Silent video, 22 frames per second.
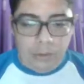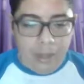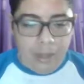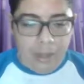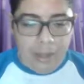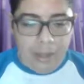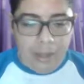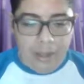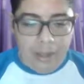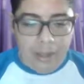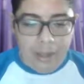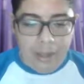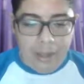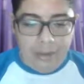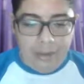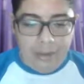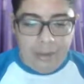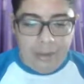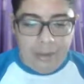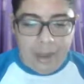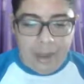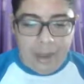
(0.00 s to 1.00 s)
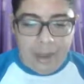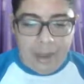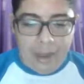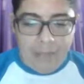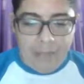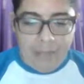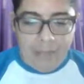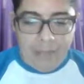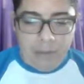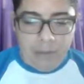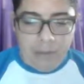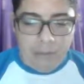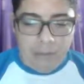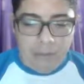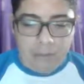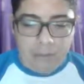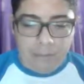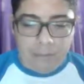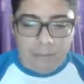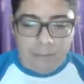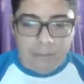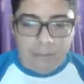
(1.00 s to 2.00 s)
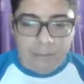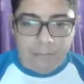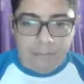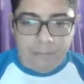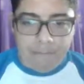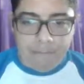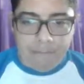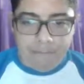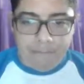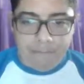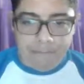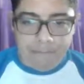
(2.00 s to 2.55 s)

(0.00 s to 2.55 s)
And also an admin